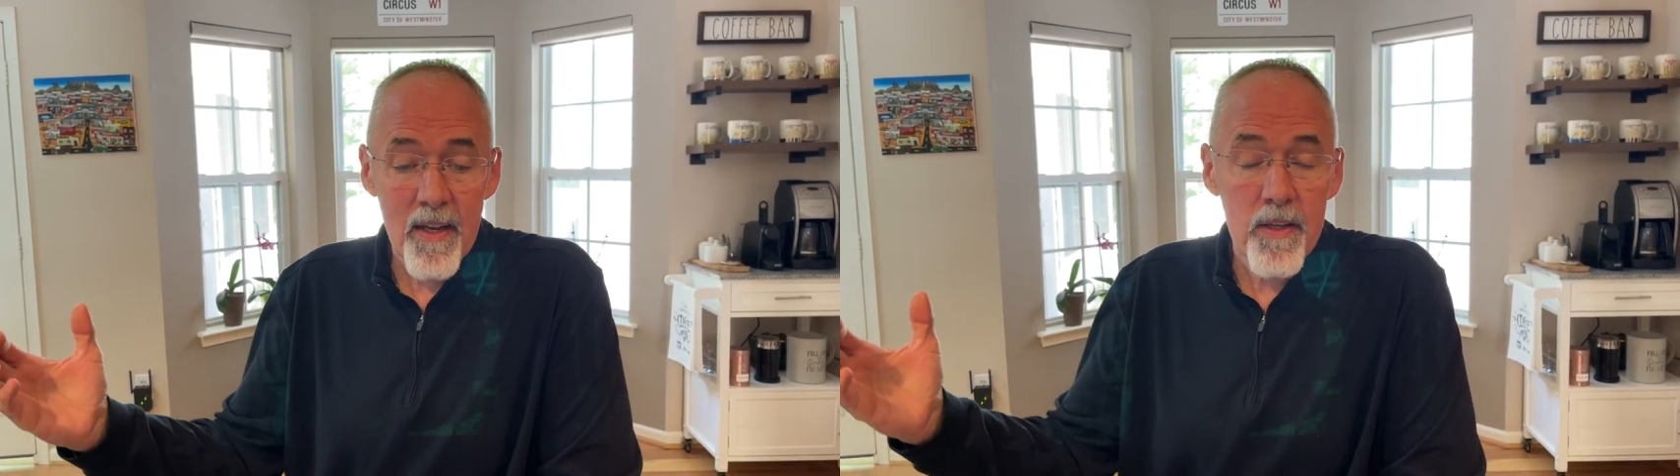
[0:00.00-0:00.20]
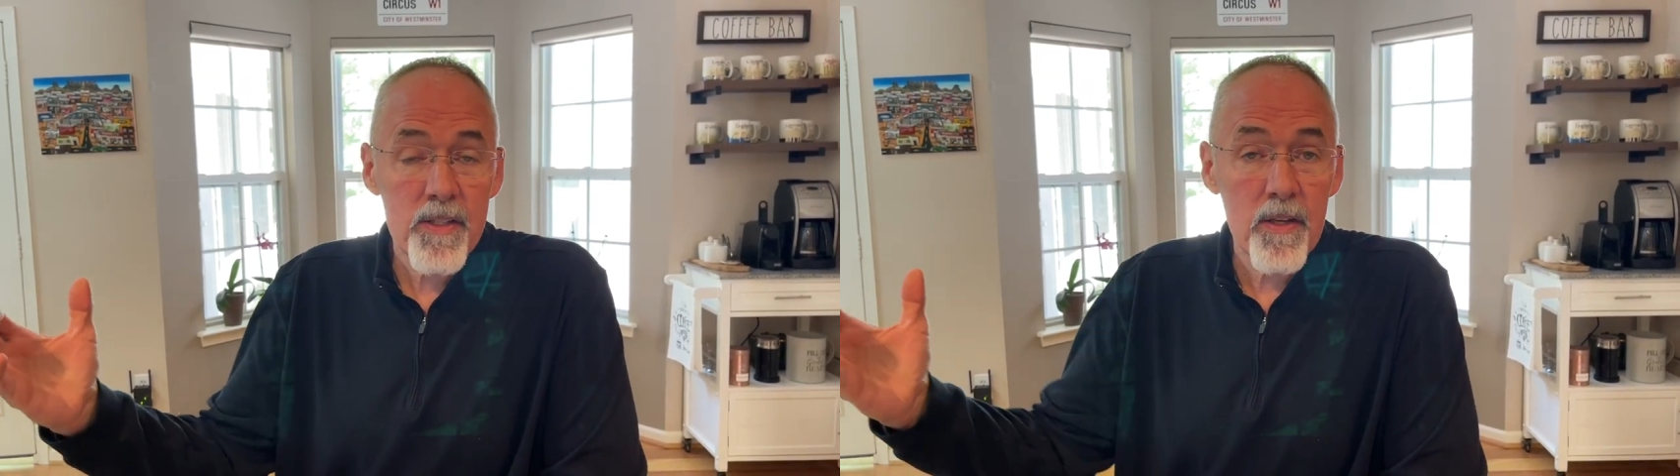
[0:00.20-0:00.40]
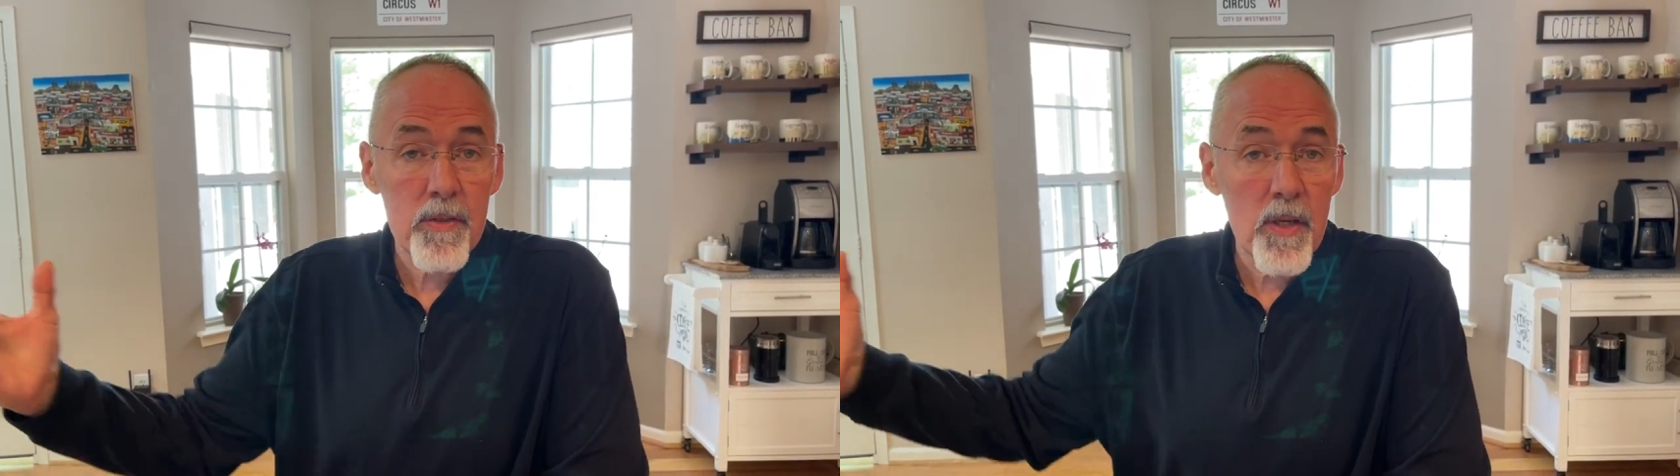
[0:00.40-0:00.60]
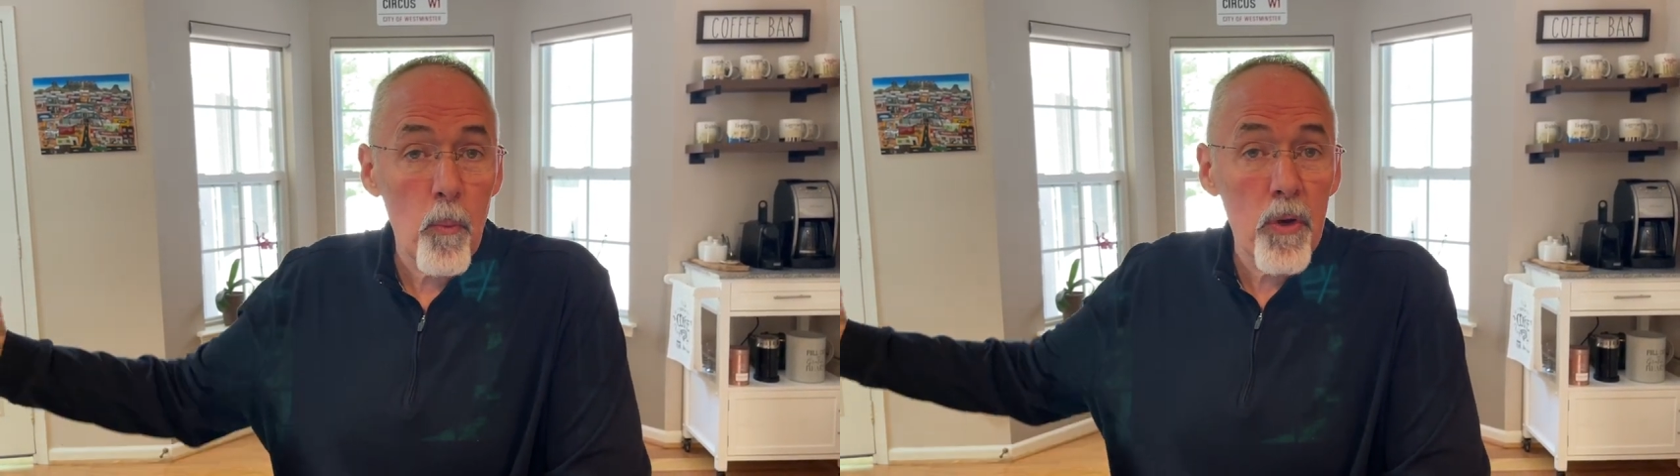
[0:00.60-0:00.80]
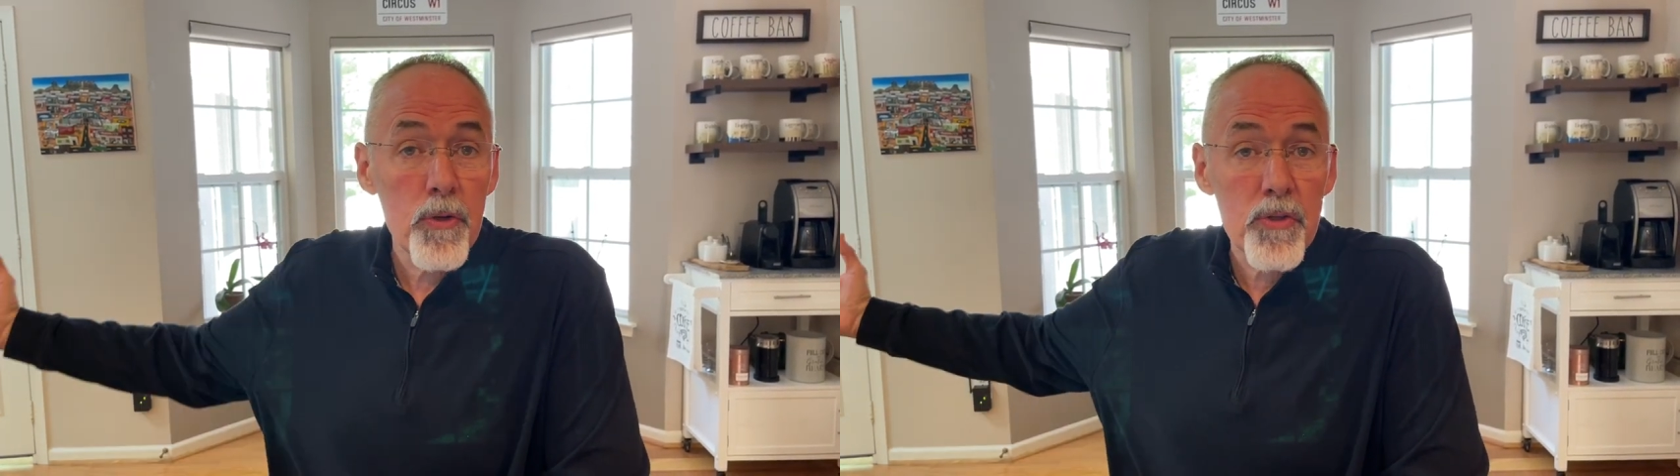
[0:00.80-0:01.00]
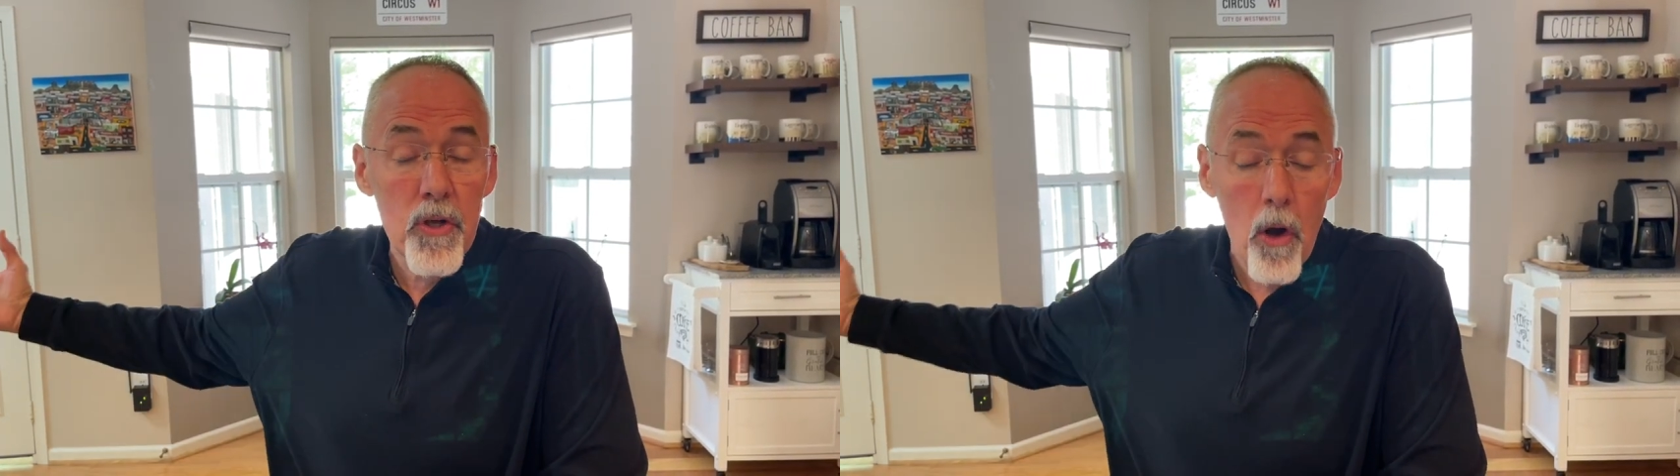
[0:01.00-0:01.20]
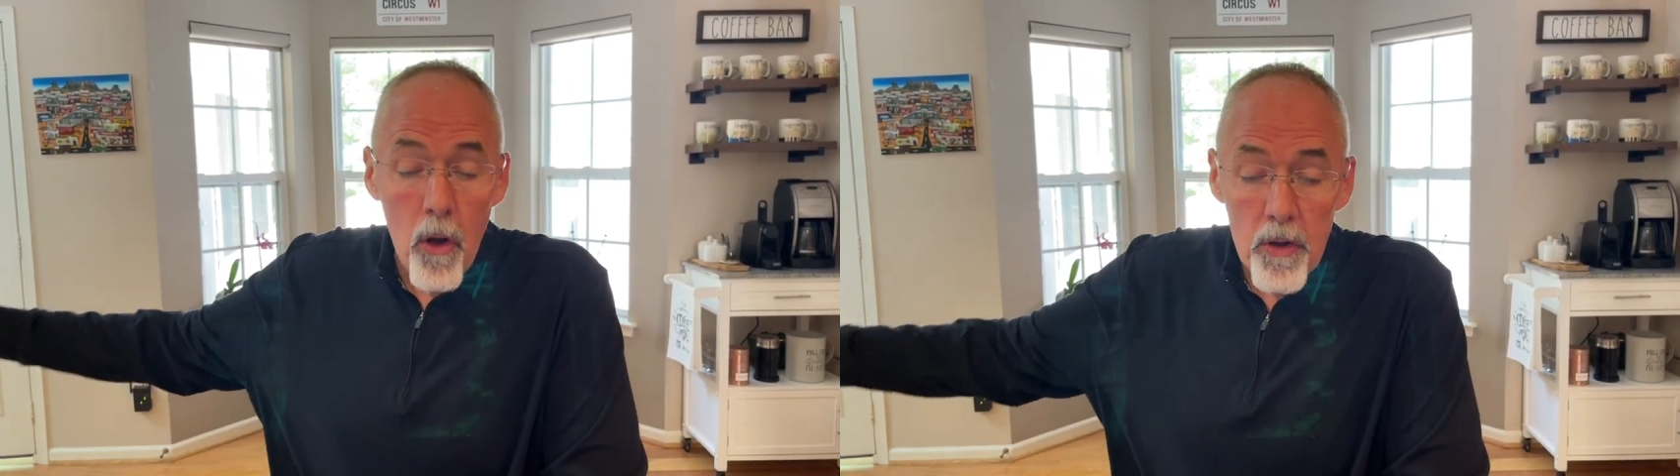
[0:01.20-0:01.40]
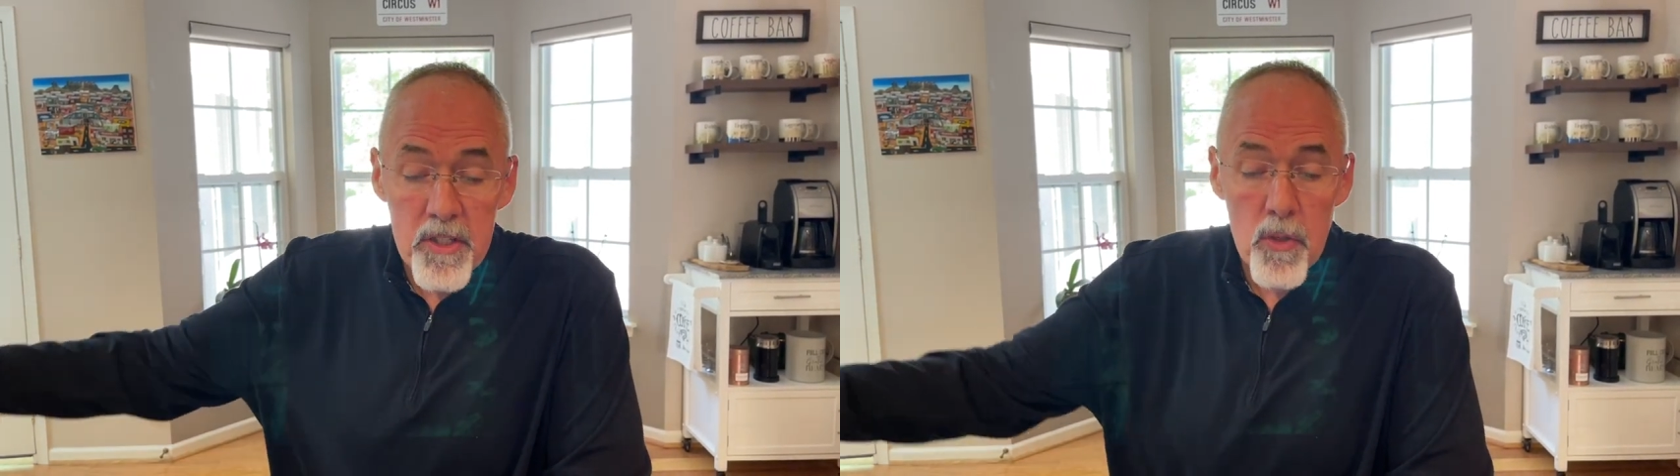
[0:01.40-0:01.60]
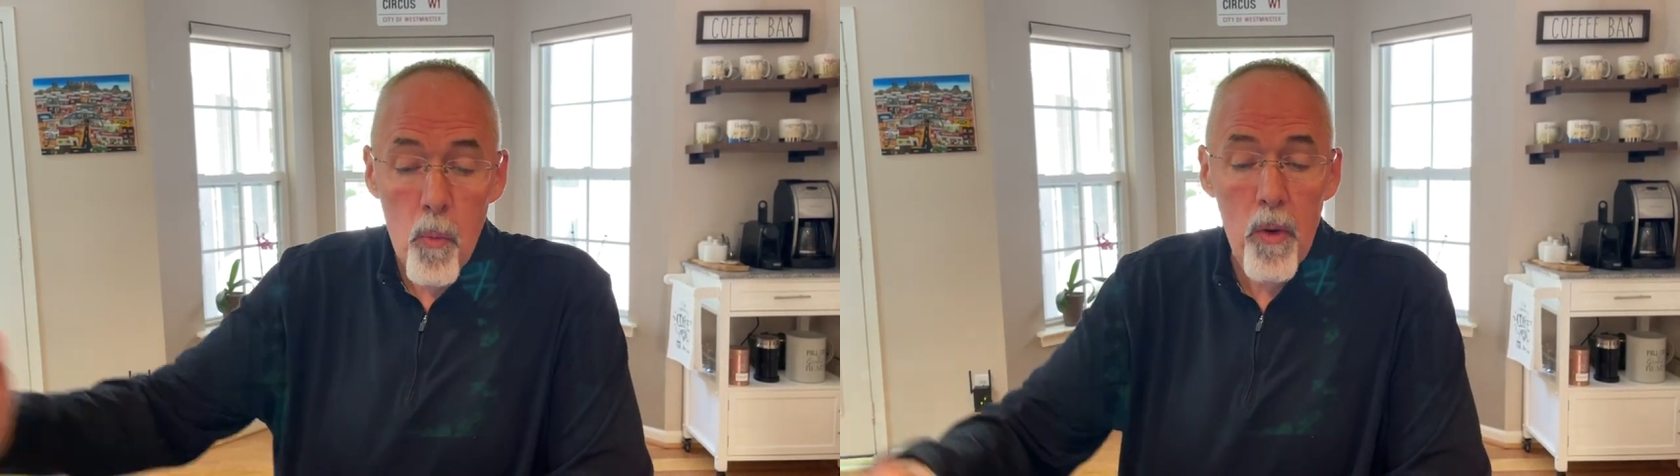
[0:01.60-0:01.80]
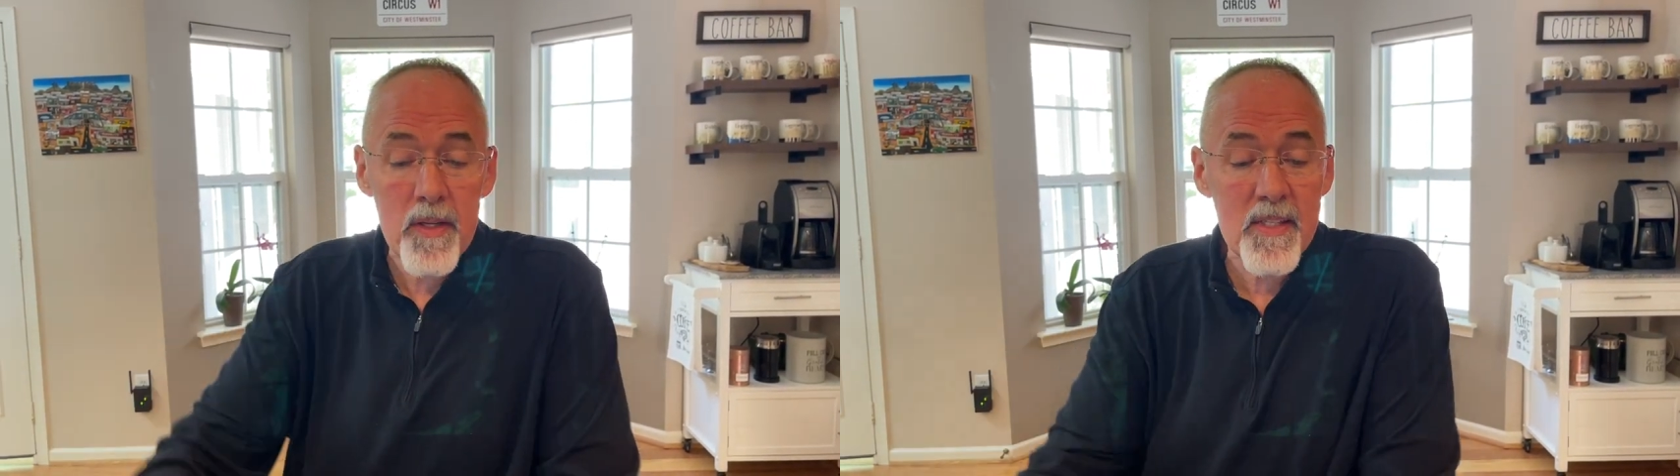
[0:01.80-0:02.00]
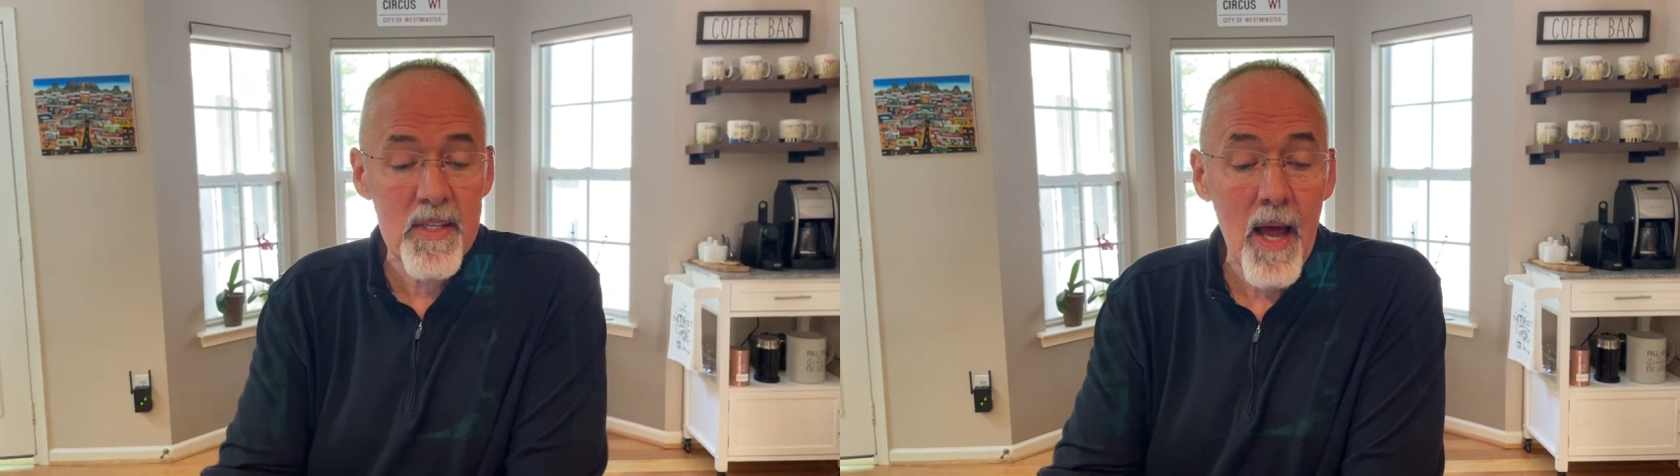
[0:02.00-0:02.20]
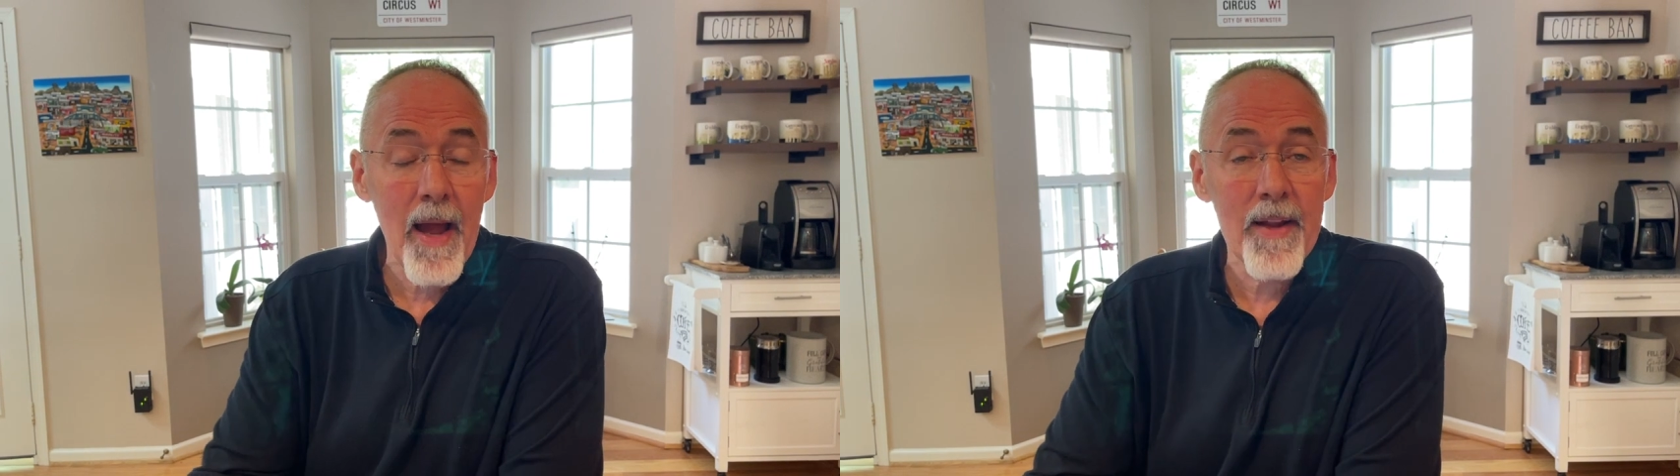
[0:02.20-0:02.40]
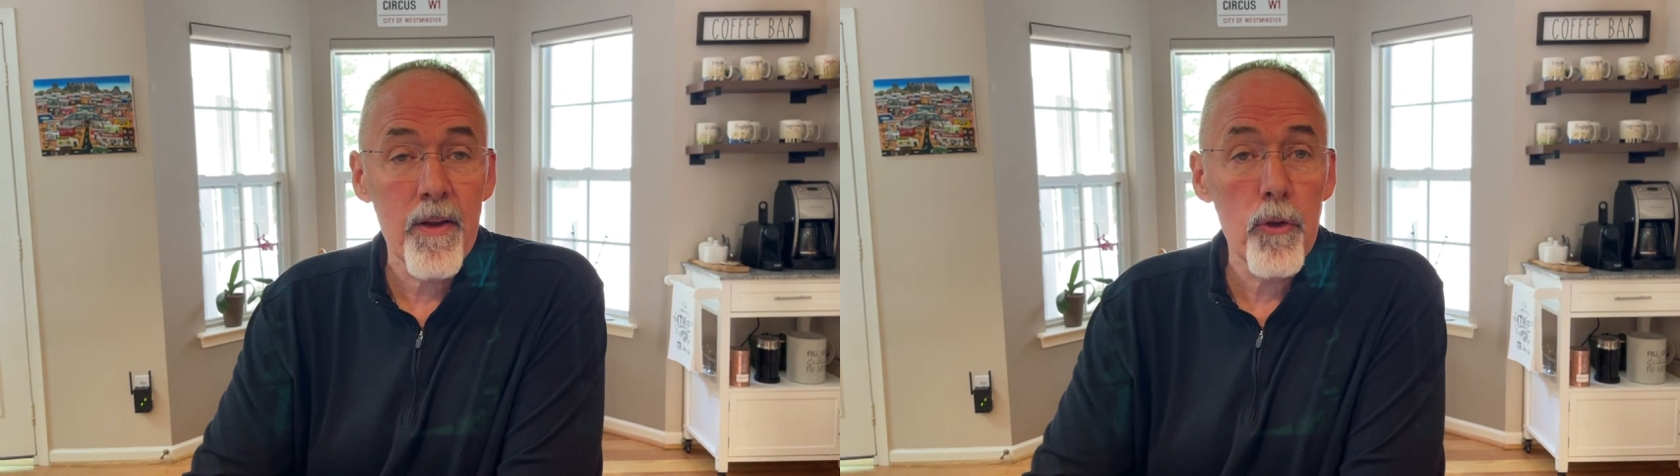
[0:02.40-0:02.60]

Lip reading: someone who's called to one side,